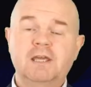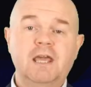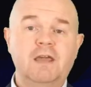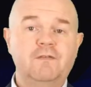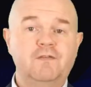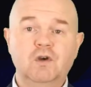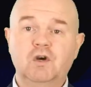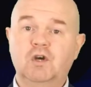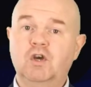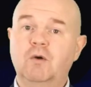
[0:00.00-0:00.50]

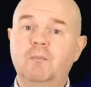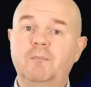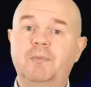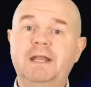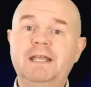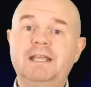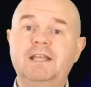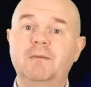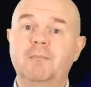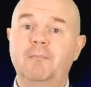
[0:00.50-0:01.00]
If your
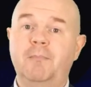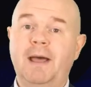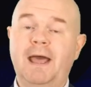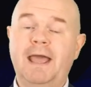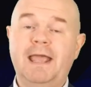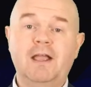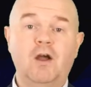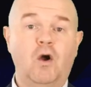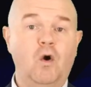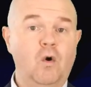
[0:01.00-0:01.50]
company can
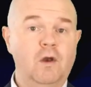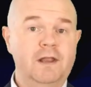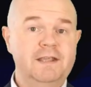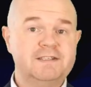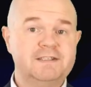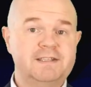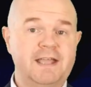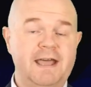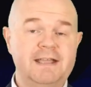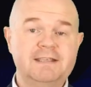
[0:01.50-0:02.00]
pay all its
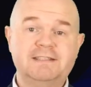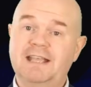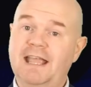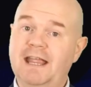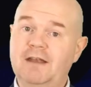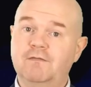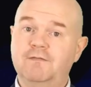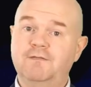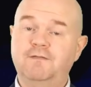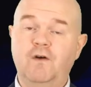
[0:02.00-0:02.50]
debts
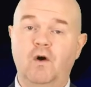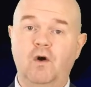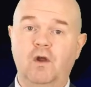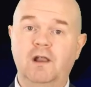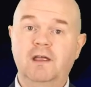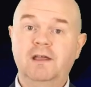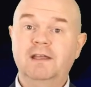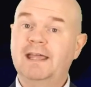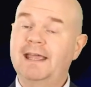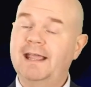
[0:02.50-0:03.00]
in
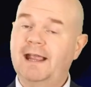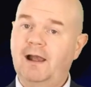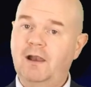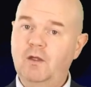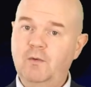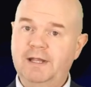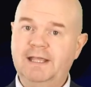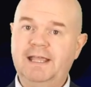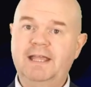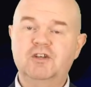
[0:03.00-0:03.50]
full,
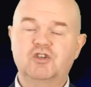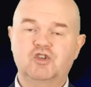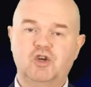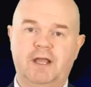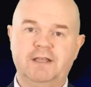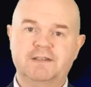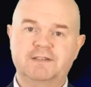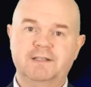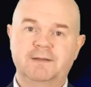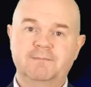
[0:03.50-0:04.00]
including
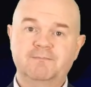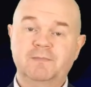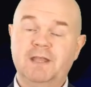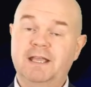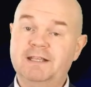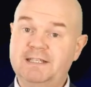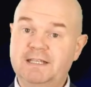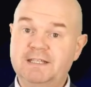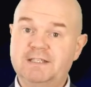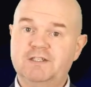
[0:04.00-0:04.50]
interest,
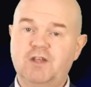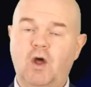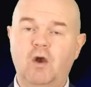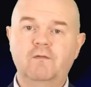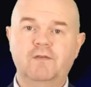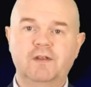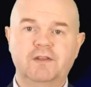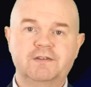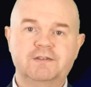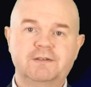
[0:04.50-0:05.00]
it is
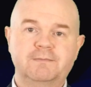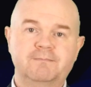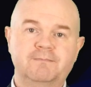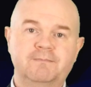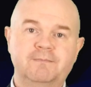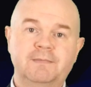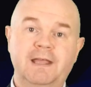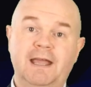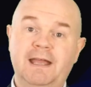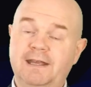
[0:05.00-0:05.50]
solvent,
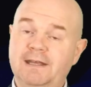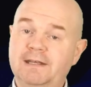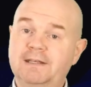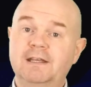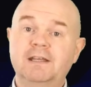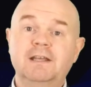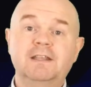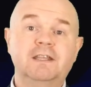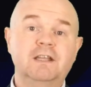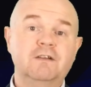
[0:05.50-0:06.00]
and
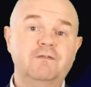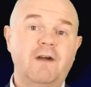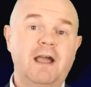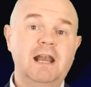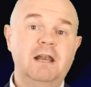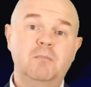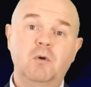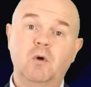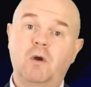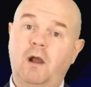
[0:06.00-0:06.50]
the
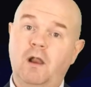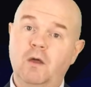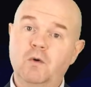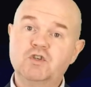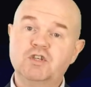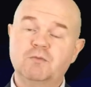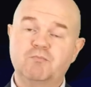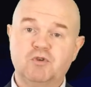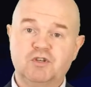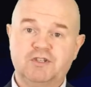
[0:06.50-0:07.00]
available
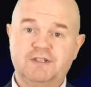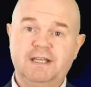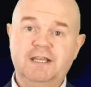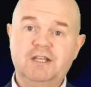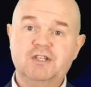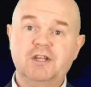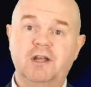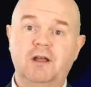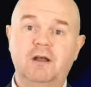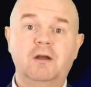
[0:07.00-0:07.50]
closure
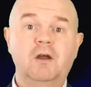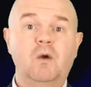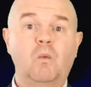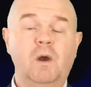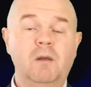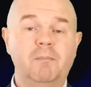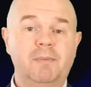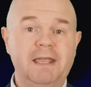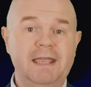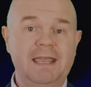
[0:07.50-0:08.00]
procedure will be